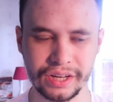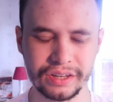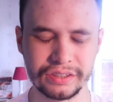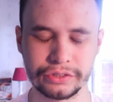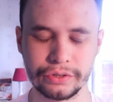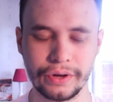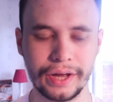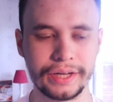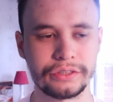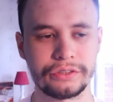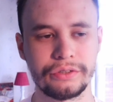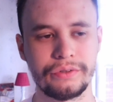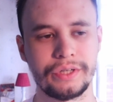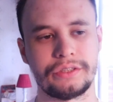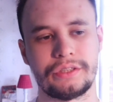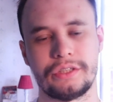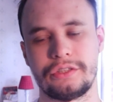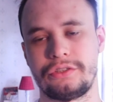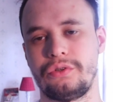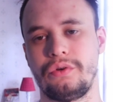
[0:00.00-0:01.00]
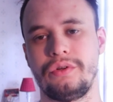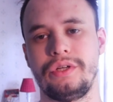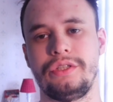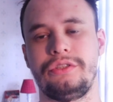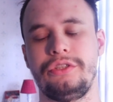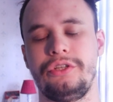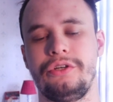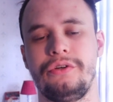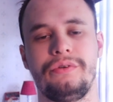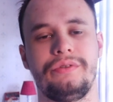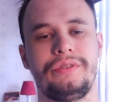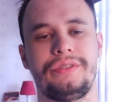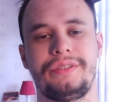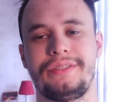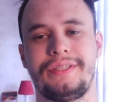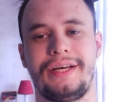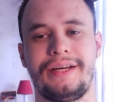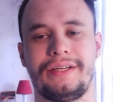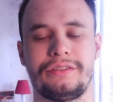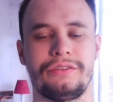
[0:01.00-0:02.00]
So as soon as I saw this news,
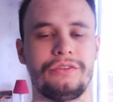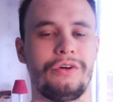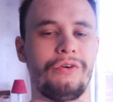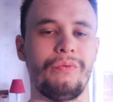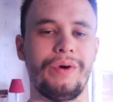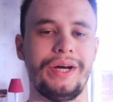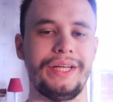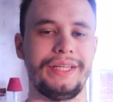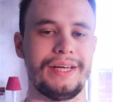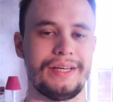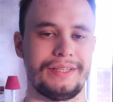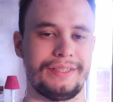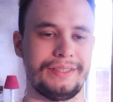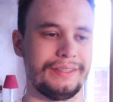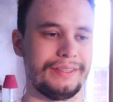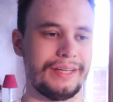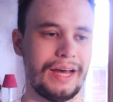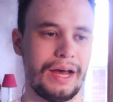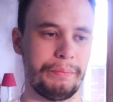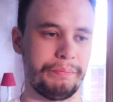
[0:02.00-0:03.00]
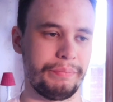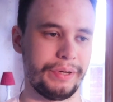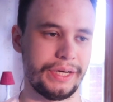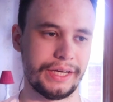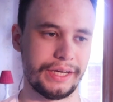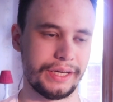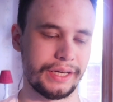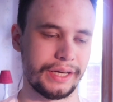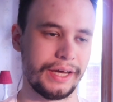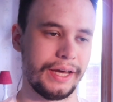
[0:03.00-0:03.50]
there's no way this is happening.